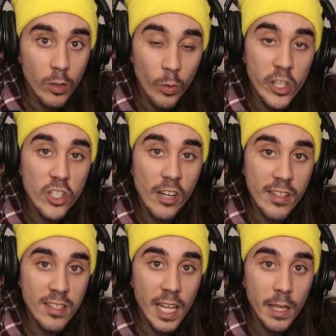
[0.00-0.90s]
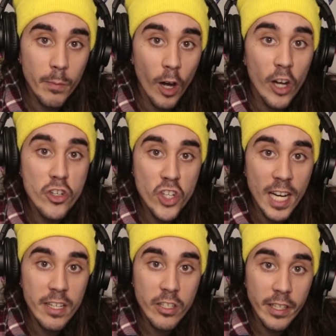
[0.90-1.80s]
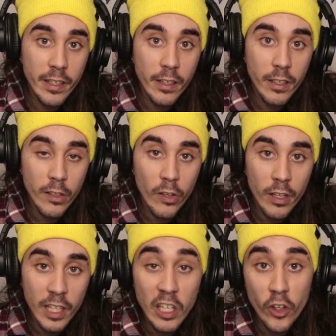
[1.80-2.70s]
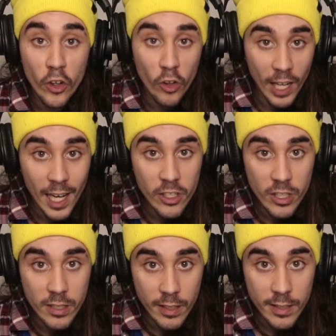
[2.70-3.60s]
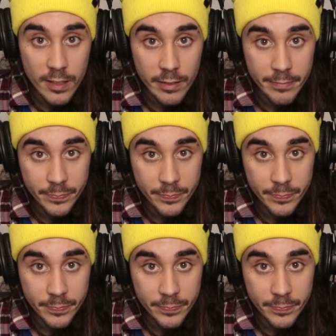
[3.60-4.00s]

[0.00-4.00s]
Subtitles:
We share the same unchanging, eternal consciousness.